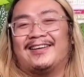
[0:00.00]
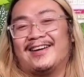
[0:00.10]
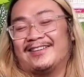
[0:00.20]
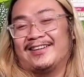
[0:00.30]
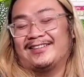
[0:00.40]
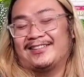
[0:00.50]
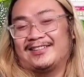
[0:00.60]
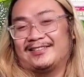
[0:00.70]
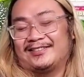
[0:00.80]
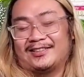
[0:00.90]
I
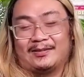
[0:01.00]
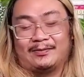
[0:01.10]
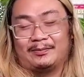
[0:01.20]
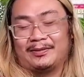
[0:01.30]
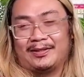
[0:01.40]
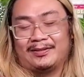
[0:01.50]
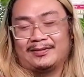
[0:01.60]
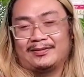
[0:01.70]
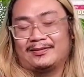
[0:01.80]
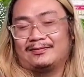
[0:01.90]
like to shop
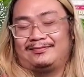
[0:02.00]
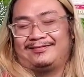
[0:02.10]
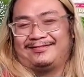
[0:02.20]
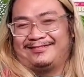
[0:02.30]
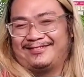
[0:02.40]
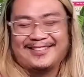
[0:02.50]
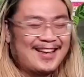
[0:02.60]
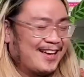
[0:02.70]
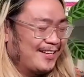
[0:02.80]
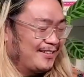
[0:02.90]
for plants.
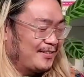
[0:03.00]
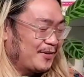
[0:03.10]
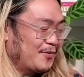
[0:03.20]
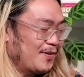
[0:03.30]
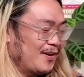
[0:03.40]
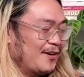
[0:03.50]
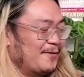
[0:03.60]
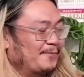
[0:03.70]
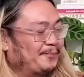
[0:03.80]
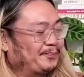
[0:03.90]

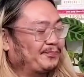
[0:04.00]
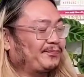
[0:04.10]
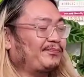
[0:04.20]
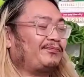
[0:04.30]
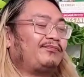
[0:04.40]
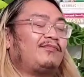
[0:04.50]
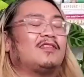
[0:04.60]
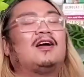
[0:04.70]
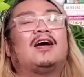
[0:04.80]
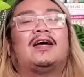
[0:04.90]
So
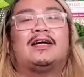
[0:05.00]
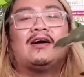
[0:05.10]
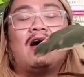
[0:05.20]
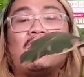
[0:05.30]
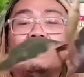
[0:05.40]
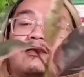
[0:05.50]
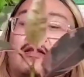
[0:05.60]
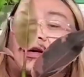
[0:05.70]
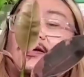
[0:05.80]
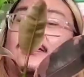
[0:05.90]
I
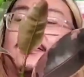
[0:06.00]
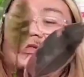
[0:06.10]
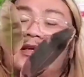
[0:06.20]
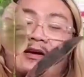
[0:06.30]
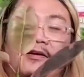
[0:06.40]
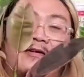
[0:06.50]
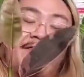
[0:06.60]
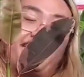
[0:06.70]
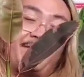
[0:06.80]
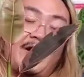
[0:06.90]
got this
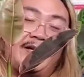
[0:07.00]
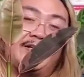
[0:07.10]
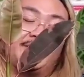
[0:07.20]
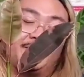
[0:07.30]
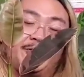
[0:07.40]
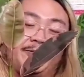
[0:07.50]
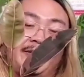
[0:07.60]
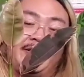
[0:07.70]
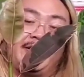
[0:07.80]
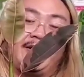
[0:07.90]

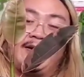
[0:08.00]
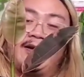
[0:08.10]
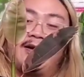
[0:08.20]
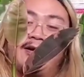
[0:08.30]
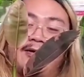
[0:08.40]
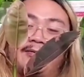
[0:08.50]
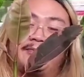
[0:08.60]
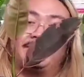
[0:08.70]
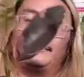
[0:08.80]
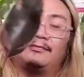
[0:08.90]
Ficus Ruby
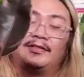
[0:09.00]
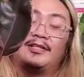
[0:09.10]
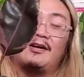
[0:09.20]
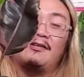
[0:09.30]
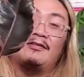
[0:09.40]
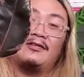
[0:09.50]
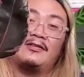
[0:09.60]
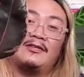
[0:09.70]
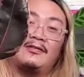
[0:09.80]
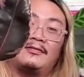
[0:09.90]
to
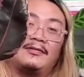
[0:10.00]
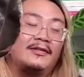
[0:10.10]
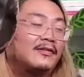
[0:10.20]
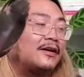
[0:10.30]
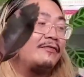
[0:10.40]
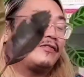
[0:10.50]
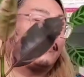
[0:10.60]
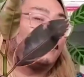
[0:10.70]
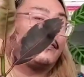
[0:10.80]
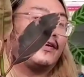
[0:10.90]
honor the
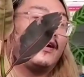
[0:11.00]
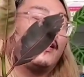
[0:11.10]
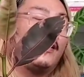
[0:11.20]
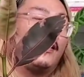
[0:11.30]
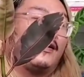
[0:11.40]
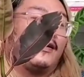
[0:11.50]
life of